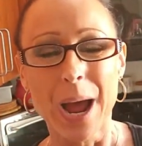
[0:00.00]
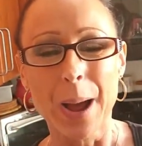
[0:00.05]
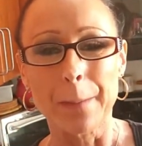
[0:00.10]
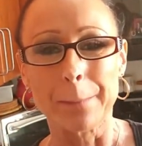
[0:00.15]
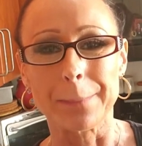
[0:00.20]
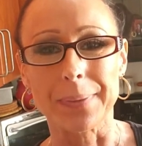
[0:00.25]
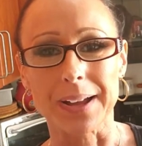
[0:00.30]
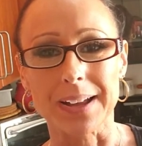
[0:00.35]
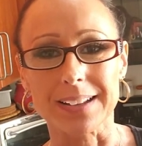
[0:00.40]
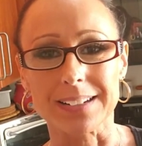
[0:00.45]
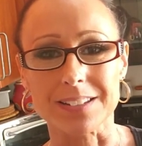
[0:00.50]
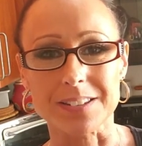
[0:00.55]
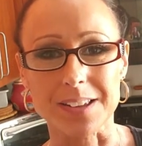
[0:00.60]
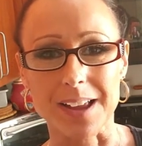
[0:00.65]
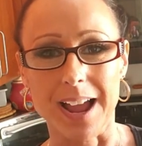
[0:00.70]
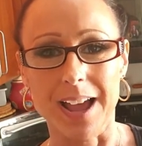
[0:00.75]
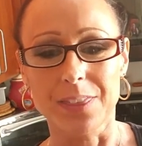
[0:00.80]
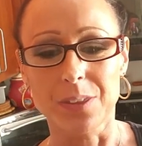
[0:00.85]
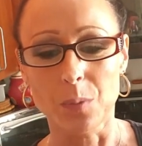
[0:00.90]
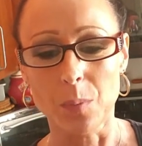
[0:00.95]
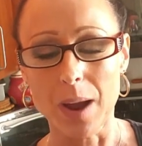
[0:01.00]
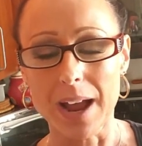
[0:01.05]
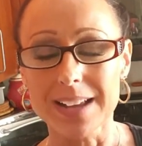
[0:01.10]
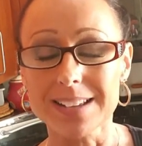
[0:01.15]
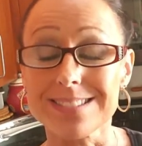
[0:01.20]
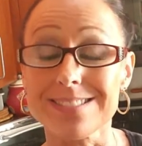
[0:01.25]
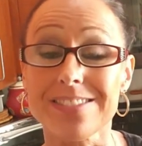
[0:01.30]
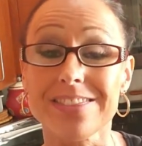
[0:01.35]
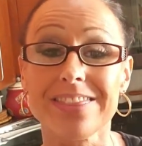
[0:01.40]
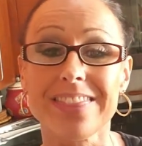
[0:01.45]
but
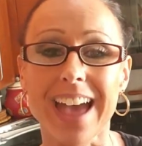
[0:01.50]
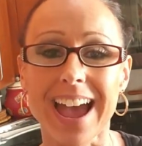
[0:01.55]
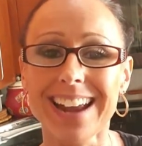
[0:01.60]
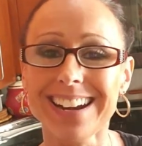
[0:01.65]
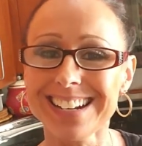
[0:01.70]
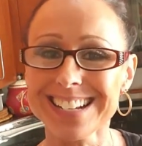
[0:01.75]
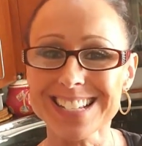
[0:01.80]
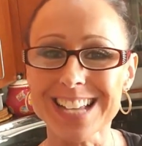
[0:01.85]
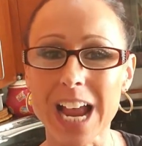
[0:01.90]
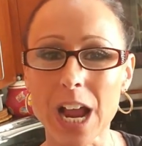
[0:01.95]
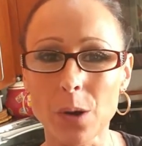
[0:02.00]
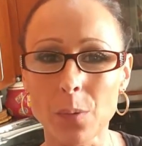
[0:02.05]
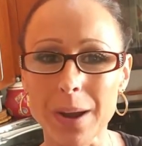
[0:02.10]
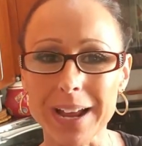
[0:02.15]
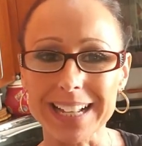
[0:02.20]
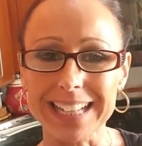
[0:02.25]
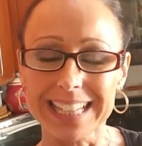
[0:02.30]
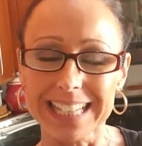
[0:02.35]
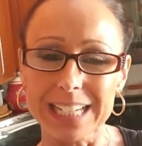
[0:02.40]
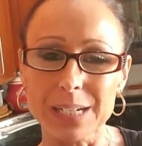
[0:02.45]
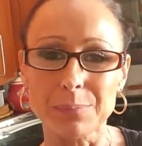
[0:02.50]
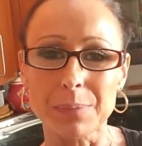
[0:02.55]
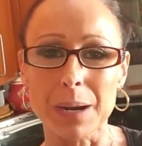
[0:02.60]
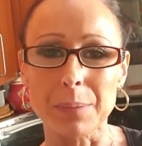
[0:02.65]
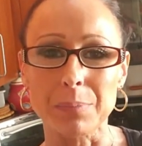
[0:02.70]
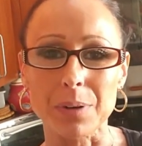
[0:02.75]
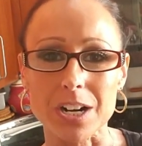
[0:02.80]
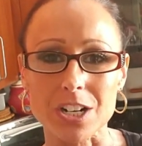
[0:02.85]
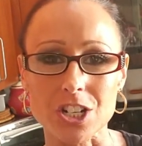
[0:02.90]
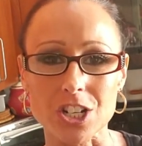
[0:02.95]
otherwise that is how I clean my
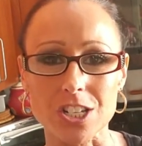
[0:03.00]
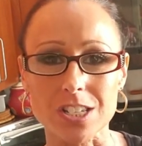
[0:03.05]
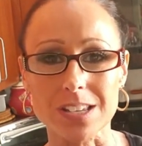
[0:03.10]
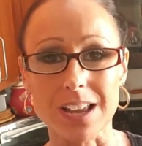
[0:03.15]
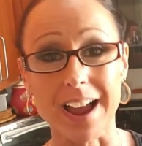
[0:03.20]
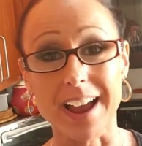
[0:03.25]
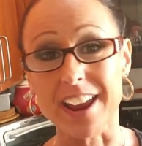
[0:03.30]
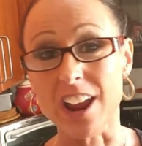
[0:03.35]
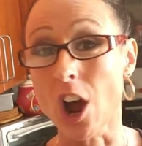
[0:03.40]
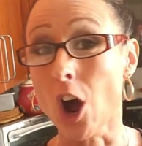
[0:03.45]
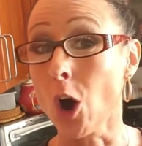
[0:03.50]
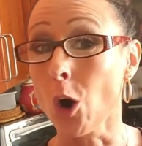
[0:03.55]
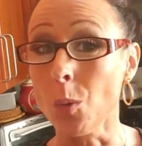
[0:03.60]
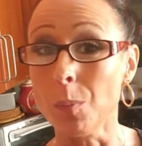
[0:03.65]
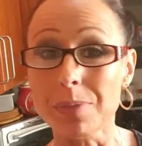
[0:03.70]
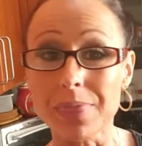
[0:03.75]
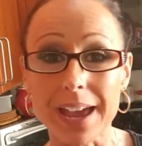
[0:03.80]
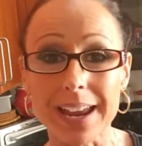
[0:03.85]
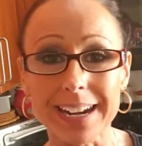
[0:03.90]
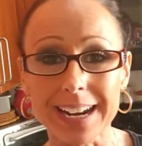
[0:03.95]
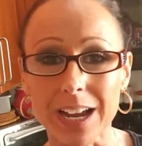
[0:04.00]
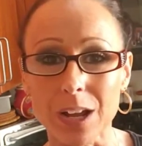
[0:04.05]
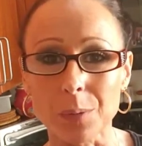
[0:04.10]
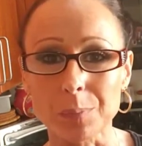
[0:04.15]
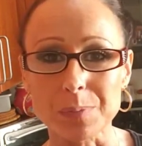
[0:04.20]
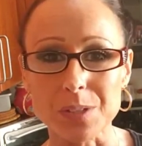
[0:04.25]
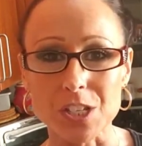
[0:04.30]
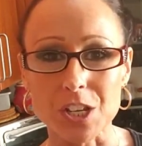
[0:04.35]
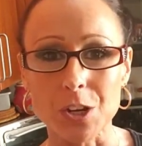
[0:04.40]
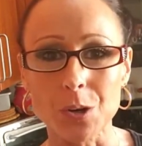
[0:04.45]
brushes. I hope that
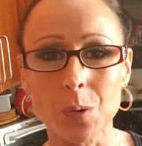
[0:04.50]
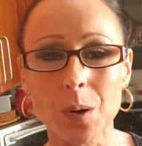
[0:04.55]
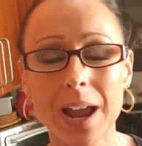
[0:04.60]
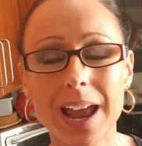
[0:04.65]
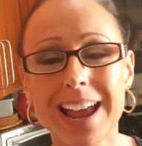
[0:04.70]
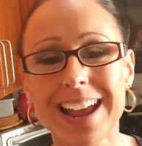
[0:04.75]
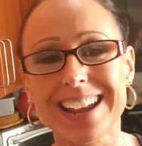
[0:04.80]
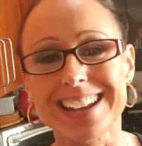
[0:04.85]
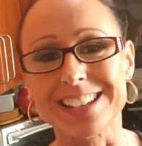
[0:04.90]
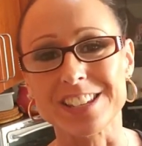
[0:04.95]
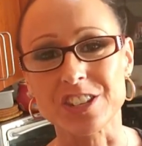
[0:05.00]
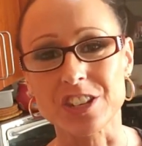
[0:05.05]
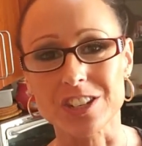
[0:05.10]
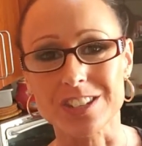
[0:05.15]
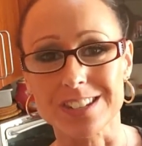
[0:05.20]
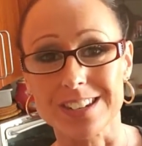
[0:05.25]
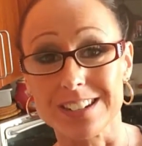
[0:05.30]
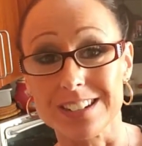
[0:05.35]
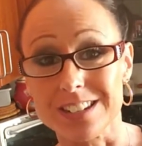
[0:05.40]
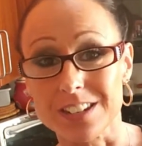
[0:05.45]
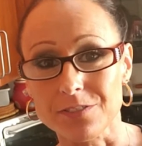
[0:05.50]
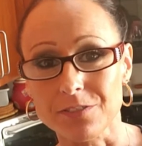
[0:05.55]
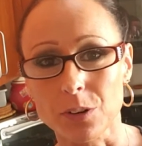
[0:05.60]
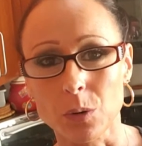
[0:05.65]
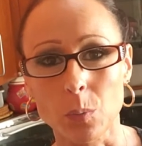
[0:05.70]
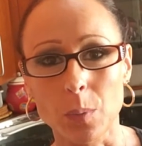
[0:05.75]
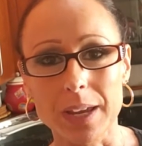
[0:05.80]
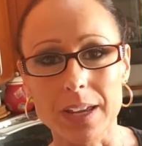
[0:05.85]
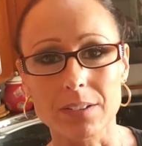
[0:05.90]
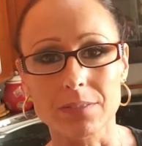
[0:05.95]
helps you. It's just a
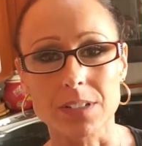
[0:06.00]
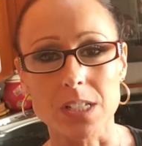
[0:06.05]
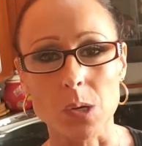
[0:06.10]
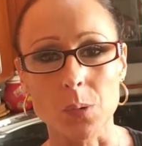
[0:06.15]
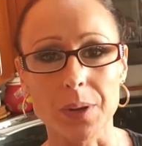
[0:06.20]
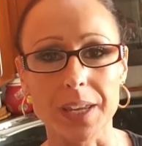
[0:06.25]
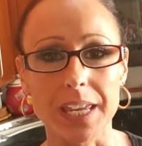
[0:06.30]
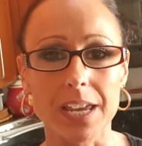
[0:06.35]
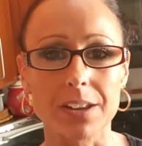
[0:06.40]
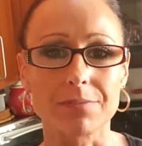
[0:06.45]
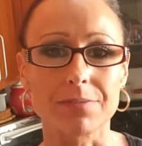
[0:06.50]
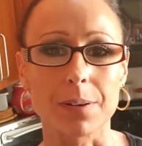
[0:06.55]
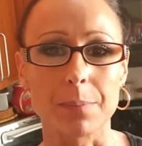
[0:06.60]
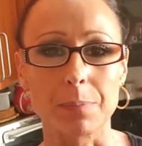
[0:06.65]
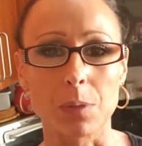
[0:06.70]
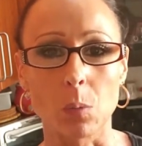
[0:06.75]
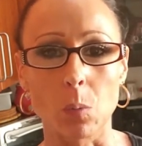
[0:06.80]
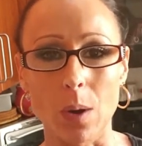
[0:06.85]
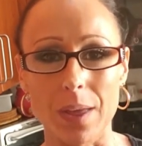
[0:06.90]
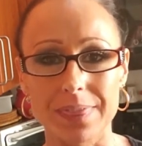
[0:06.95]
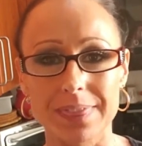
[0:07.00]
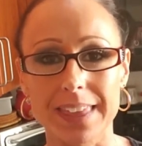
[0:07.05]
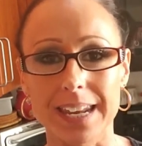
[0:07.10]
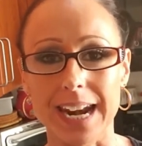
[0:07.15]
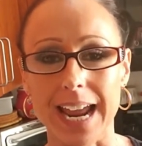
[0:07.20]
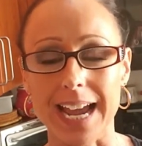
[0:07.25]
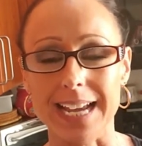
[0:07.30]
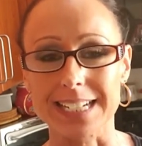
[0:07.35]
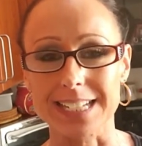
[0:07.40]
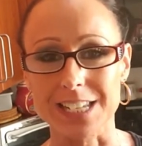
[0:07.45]
different way of doing it from the one that
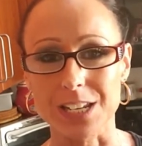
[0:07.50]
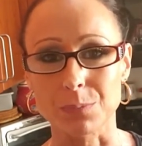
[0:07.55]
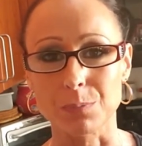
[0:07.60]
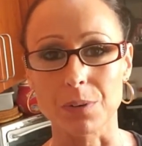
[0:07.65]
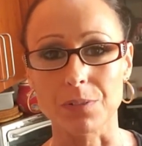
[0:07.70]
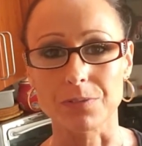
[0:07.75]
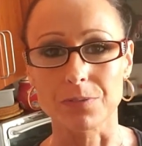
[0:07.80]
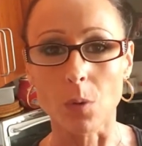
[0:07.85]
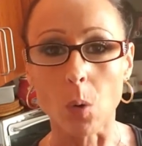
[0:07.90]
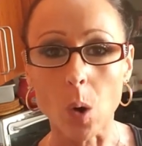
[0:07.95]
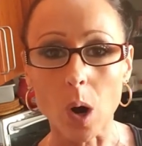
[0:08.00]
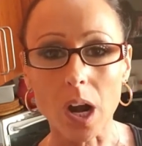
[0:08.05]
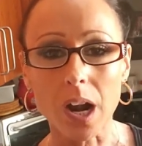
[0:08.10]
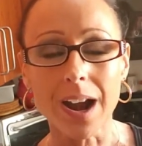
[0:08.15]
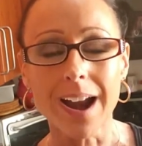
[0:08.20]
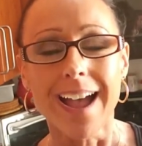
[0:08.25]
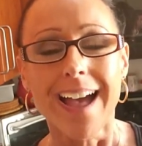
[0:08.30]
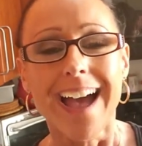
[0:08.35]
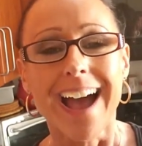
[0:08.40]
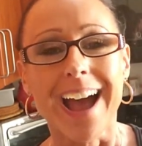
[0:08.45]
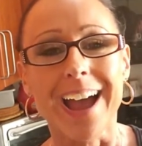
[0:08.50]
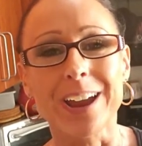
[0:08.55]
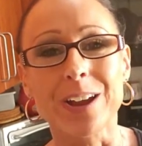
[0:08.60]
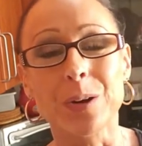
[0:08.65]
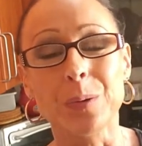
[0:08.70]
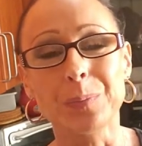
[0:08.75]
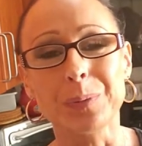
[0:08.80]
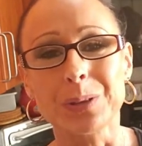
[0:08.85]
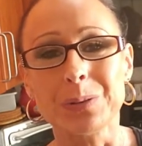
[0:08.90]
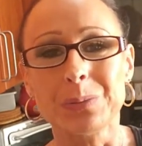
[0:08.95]
I did before. I
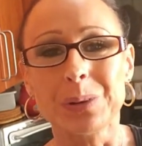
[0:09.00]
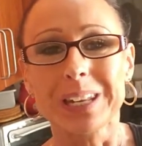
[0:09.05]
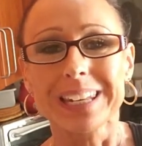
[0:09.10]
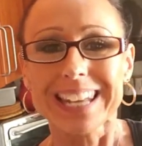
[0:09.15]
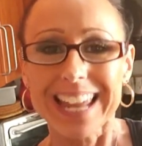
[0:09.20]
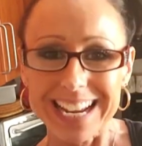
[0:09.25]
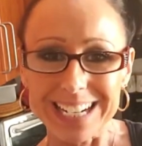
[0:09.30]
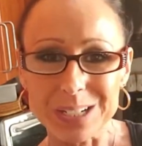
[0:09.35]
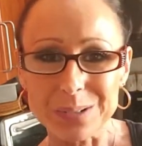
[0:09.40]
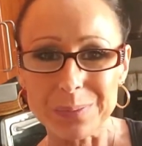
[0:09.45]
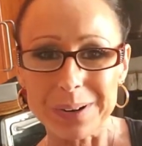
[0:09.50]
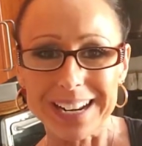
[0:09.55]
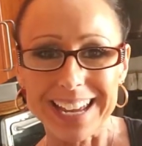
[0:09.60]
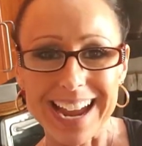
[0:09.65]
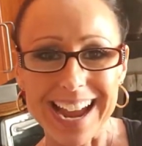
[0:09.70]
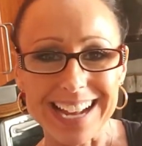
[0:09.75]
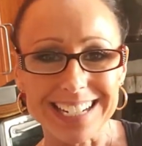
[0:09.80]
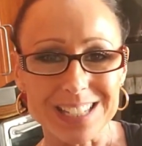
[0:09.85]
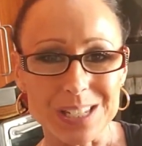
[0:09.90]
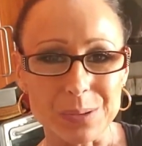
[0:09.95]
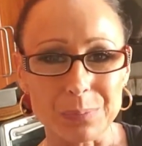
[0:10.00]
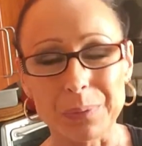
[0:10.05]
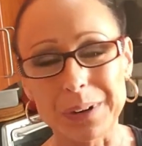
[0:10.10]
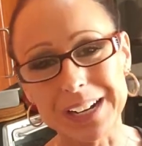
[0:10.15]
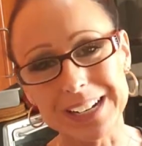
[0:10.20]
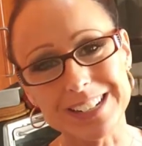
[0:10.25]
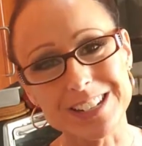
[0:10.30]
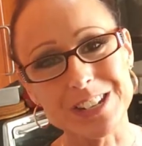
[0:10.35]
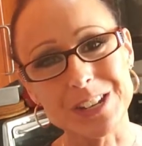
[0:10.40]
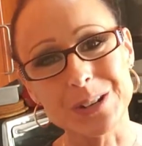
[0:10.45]
hope you liked what I had to
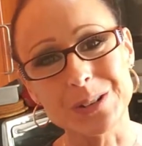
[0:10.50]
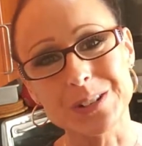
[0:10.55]
bring to you